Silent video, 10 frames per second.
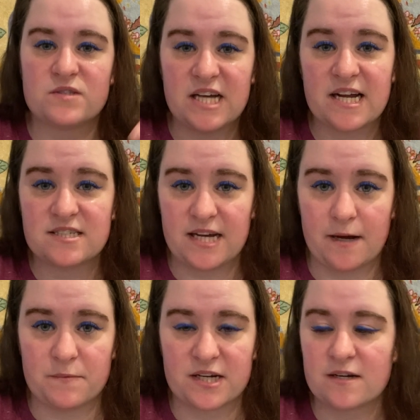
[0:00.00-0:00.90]
That is
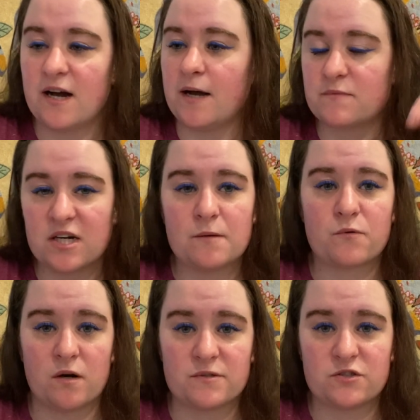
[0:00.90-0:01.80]
happening. I'm going to
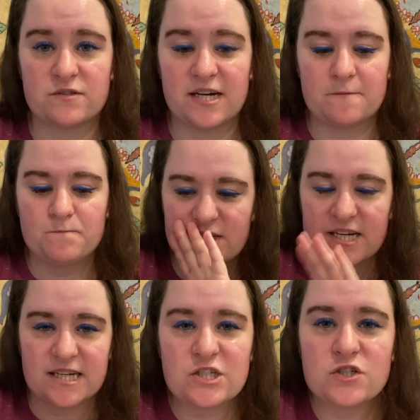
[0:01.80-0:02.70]
promise you that. And
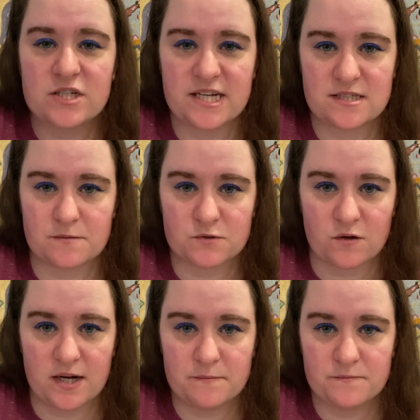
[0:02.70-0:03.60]
I need you to hit
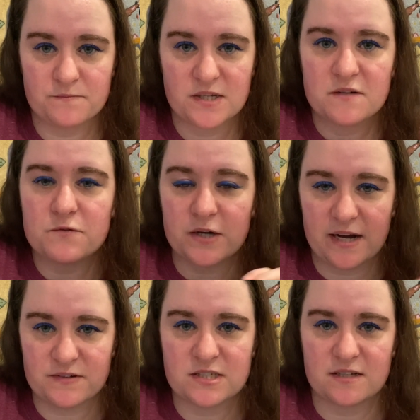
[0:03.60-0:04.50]
subscribe if you
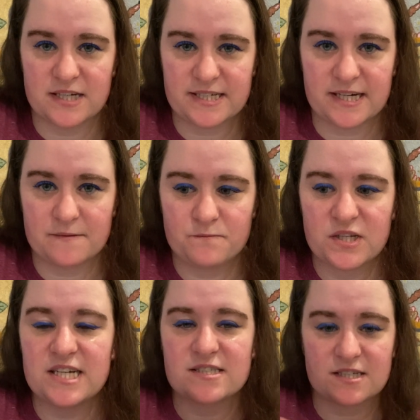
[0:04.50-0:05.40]
haven't done that yet.
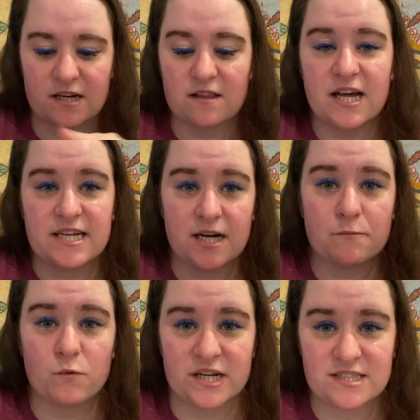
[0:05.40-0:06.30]
It's going to light
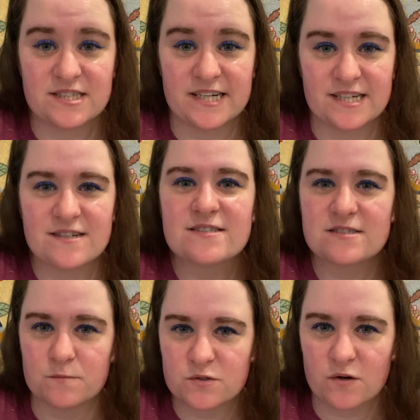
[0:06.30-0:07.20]
up when I say it.
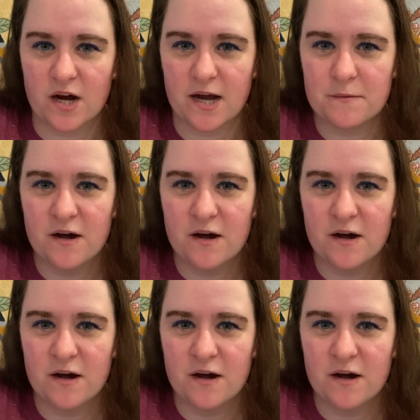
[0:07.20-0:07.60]
Subscribe.